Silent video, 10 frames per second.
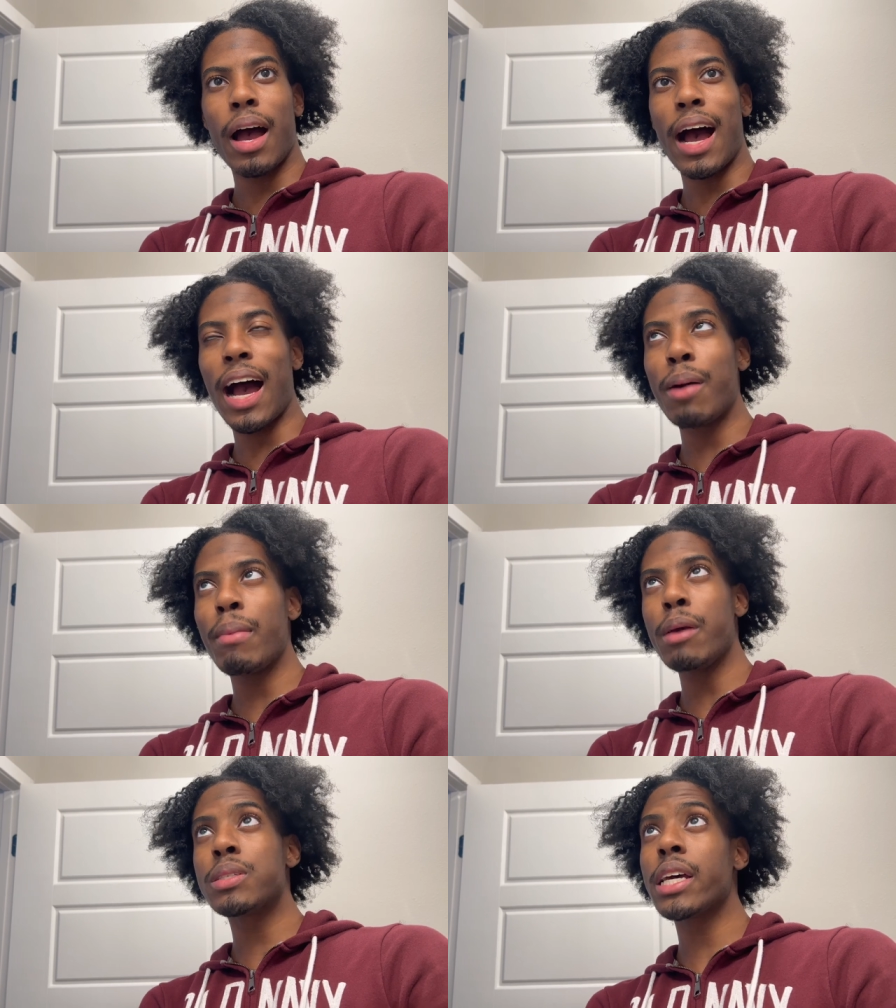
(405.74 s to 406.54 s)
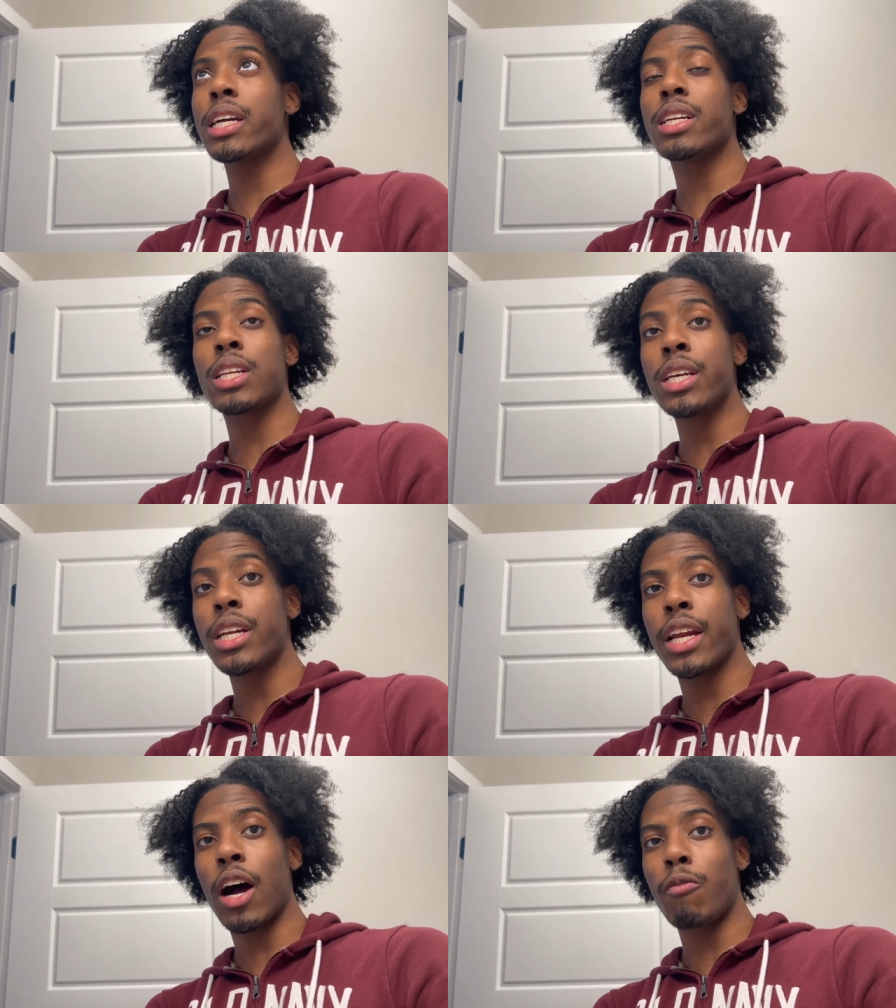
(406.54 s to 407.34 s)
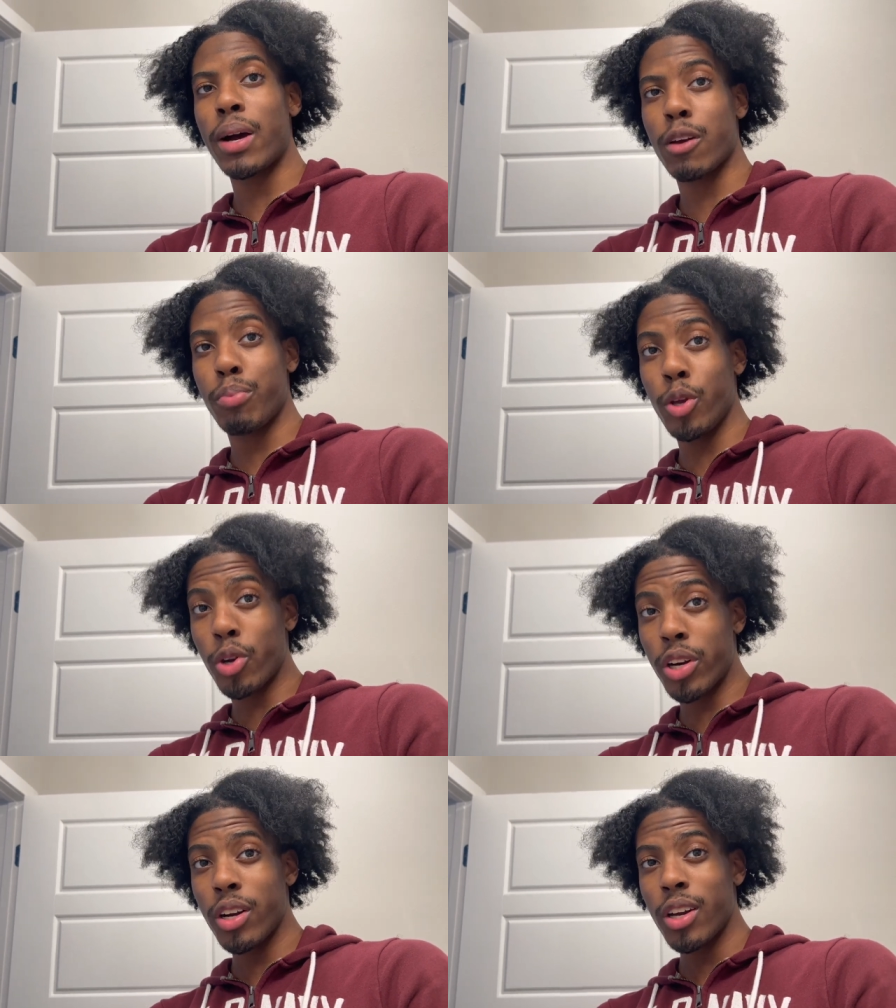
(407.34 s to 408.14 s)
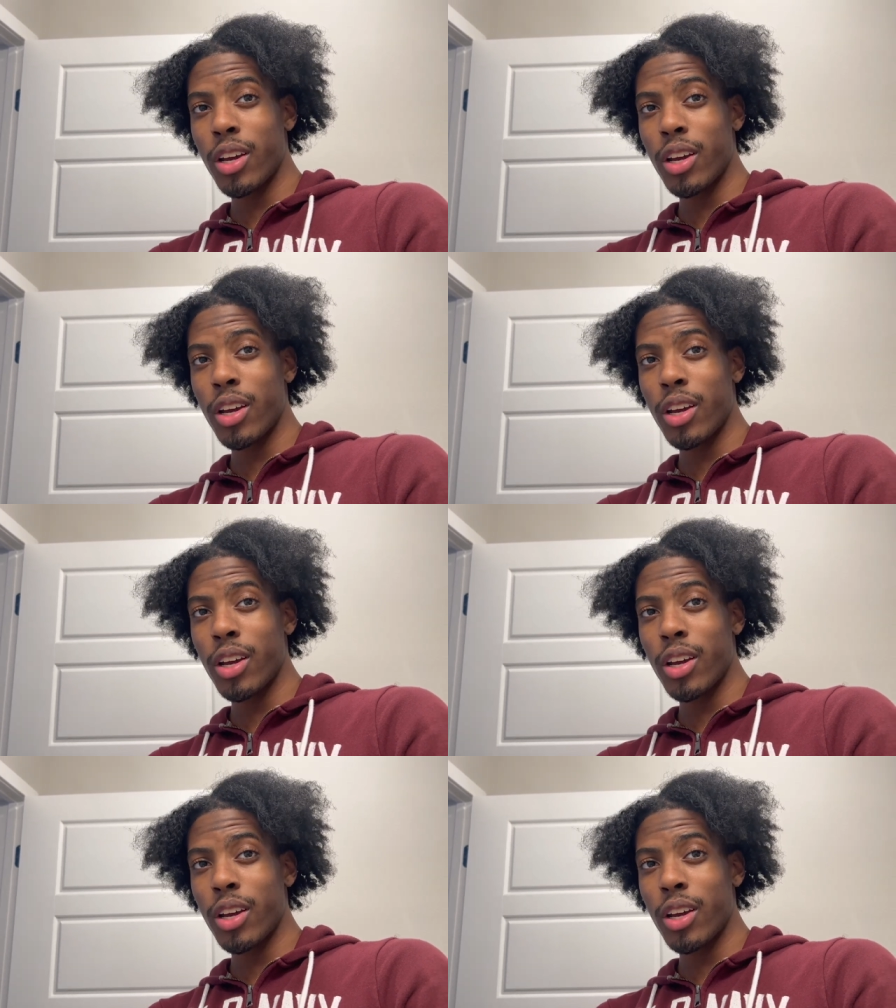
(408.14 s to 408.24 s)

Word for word: I made a mistake and deleted it off my computer.